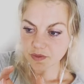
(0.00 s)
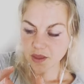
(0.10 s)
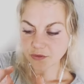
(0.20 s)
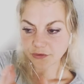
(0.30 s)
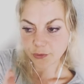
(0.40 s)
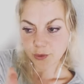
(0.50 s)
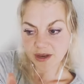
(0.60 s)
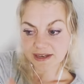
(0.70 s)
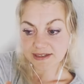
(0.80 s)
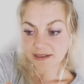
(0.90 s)
So what
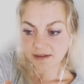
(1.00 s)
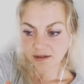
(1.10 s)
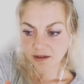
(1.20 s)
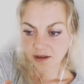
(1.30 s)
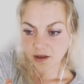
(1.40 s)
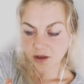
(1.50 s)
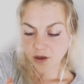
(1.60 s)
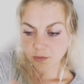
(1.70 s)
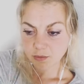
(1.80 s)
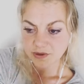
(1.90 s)
I did
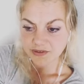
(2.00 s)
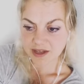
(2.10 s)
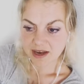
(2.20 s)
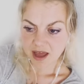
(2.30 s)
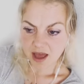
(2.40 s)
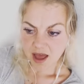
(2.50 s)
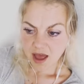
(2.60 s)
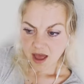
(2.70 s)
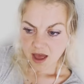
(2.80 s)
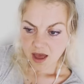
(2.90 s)
was that
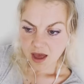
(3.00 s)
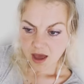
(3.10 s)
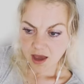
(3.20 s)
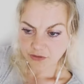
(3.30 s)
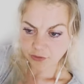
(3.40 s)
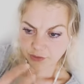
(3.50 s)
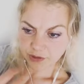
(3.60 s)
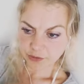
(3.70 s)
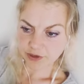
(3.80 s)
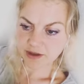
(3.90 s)
I
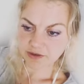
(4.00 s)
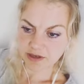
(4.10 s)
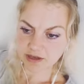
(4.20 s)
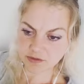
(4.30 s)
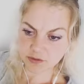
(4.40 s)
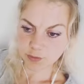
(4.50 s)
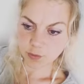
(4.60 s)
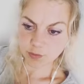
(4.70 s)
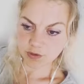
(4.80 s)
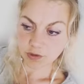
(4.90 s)
surrendered every day to the
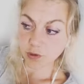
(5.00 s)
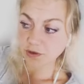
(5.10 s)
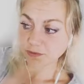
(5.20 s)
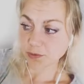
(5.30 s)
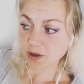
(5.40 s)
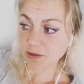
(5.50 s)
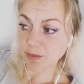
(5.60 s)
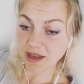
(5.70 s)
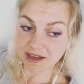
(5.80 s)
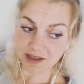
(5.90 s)
moment, going through all the
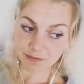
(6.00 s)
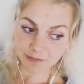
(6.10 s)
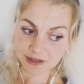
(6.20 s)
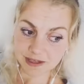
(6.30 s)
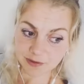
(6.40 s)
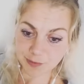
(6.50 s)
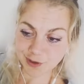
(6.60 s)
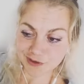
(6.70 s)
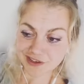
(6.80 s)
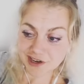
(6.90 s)
panic and feelings
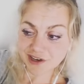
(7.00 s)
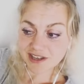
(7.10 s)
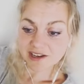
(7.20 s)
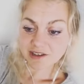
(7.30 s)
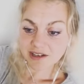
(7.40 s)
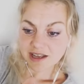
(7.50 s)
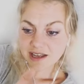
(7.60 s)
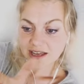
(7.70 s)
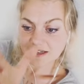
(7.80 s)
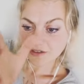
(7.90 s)
because they are there,
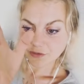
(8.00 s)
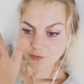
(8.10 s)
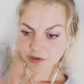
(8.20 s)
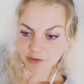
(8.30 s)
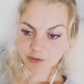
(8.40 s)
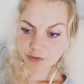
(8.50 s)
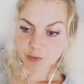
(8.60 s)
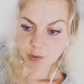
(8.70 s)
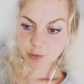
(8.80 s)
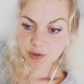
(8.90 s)
and then surrender to the
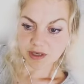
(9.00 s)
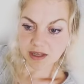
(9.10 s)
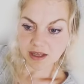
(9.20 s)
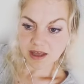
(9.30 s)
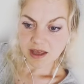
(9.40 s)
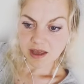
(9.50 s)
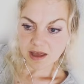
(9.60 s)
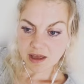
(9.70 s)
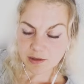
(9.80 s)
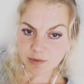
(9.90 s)
moment
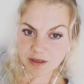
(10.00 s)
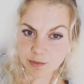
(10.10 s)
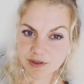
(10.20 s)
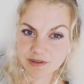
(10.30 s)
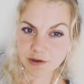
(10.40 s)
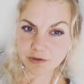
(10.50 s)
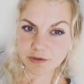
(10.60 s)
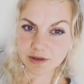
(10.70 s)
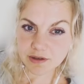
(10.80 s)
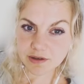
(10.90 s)
and make the best out of it.